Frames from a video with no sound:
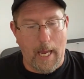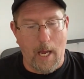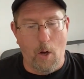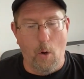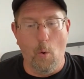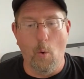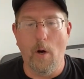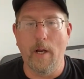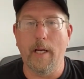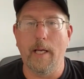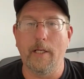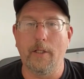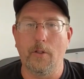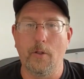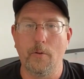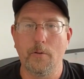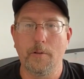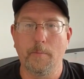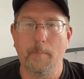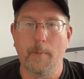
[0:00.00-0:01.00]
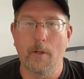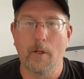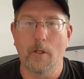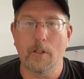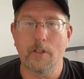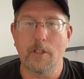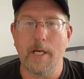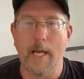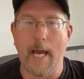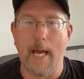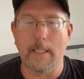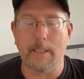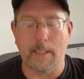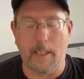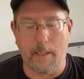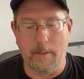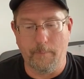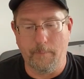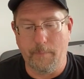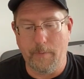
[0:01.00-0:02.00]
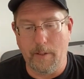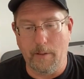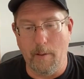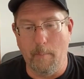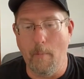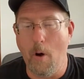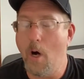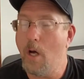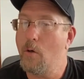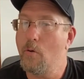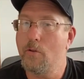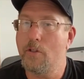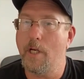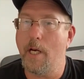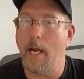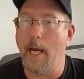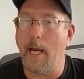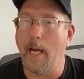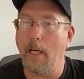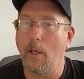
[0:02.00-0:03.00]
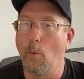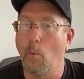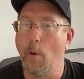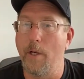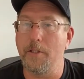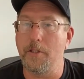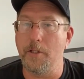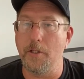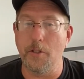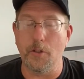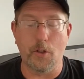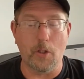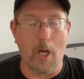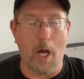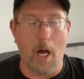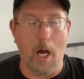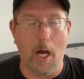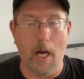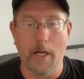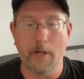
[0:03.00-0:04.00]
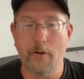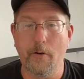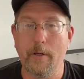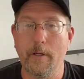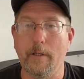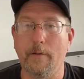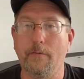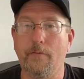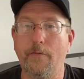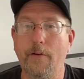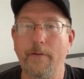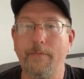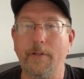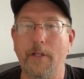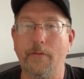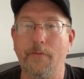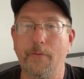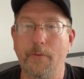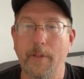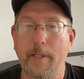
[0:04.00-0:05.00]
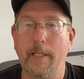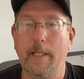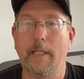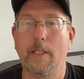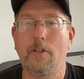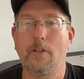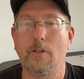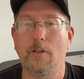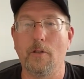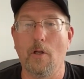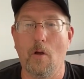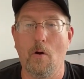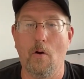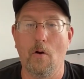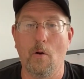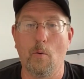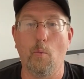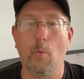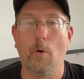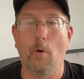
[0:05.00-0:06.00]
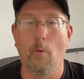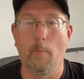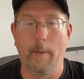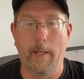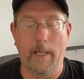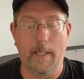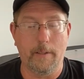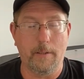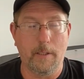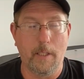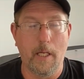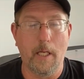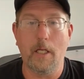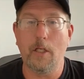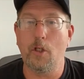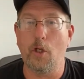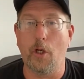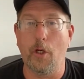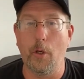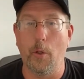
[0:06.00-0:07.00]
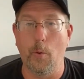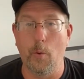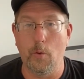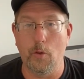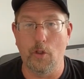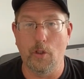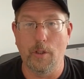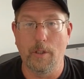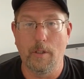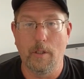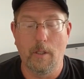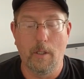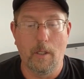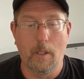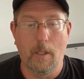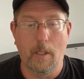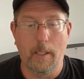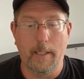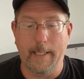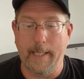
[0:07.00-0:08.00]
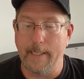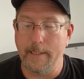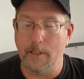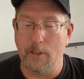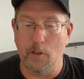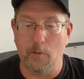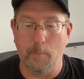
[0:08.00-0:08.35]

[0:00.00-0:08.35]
on a Duesenberg chassis. The Model J, which is 153 inches long wheelbase, huge. That's as